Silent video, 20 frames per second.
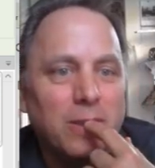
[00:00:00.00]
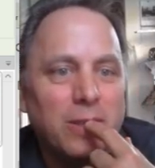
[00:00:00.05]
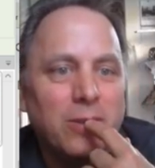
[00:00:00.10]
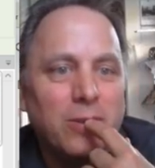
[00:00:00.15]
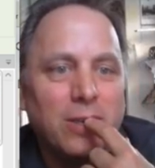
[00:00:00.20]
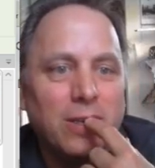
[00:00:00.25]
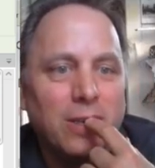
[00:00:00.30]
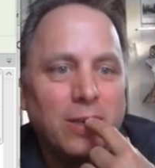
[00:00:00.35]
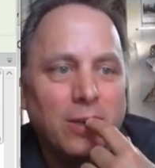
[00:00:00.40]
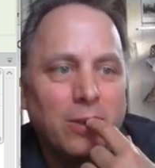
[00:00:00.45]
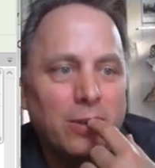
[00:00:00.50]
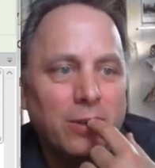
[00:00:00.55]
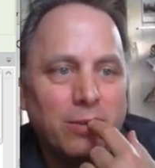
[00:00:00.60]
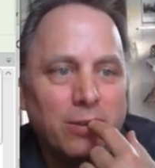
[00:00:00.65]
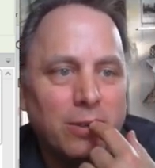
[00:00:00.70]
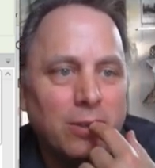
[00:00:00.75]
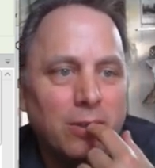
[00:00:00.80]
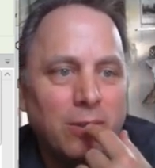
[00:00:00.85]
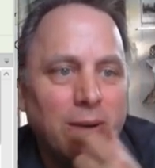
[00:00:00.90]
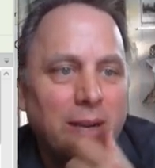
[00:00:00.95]
You can go
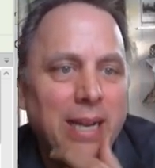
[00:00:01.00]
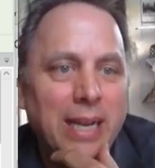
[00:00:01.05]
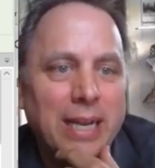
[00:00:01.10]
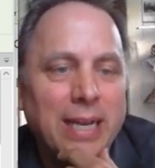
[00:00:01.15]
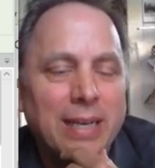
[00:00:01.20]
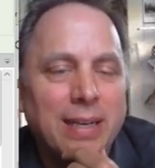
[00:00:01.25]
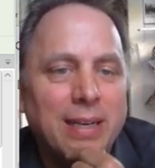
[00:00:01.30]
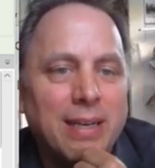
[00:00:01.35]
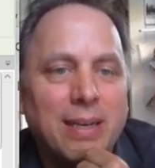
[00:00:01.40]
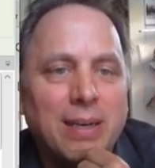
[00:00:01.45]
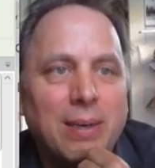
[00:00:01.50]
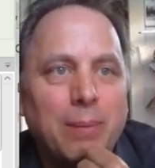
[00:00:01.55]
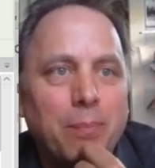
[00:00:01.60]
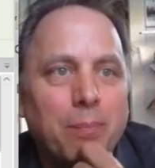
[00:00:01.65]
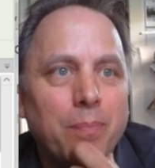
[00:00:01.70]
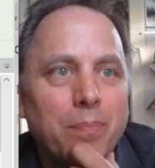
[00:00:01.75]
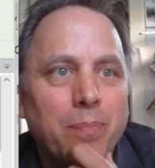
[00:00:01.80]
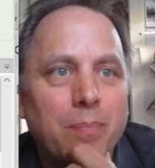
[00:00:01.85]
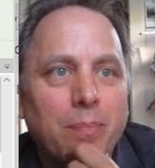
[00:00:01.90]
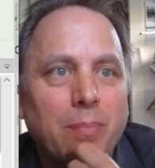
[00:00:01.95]
through and
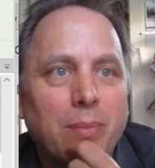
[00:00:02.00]
um,